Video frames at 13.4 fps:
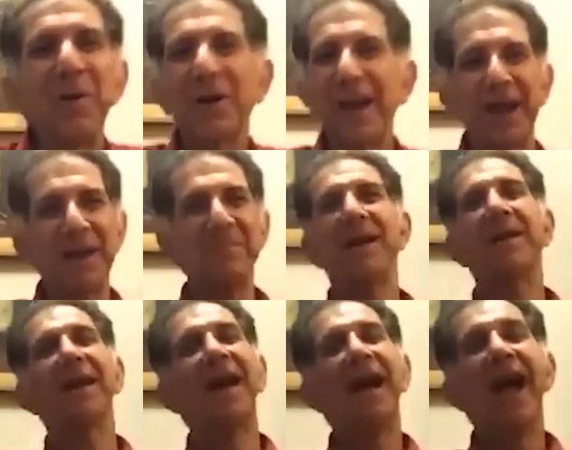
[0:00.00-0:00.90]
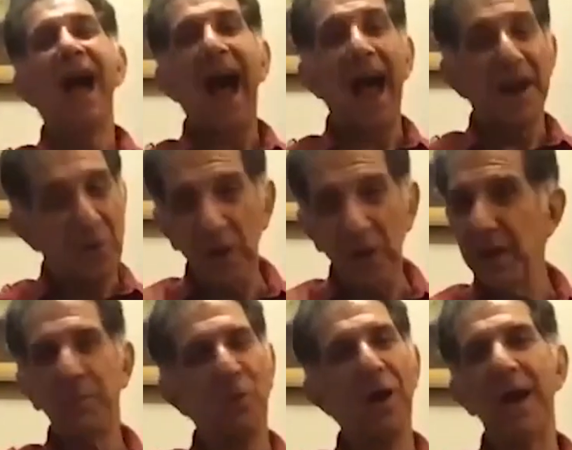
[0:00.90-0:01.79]
Okay, but I
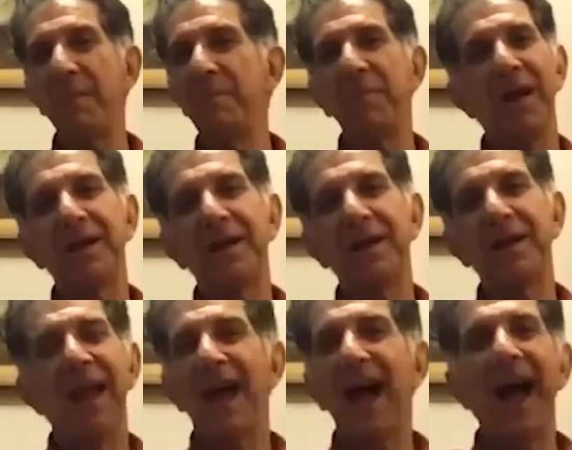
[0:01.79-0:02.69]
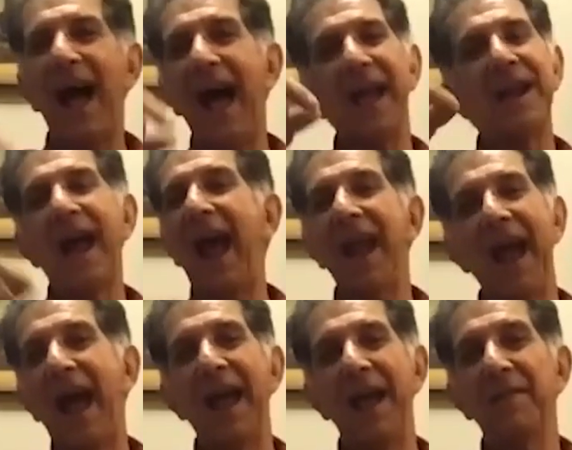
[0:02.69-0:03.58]
know the poem, but uh, I, I,
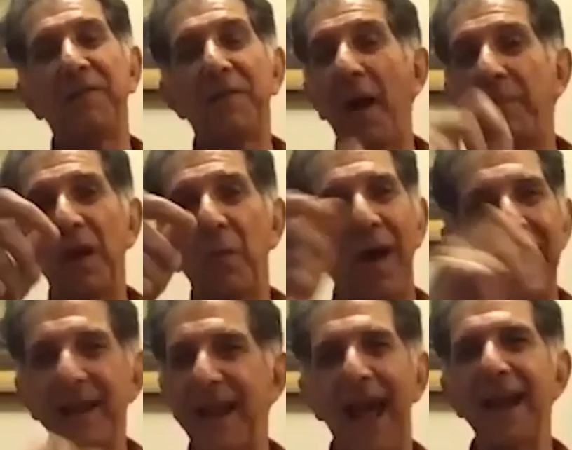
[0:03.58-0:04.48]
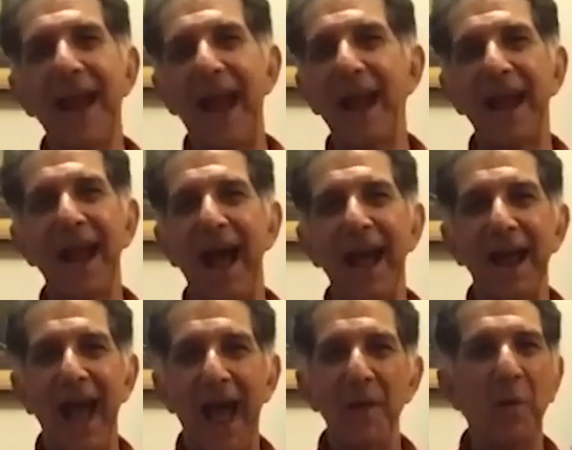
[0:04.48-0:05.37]
I, from the one line, I,
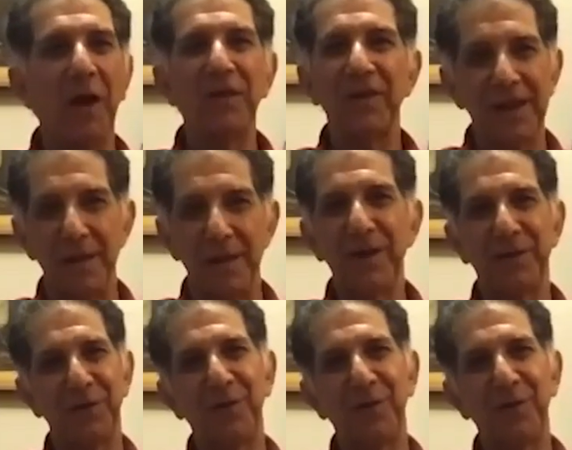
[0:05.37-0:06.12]
I, I wasn't able.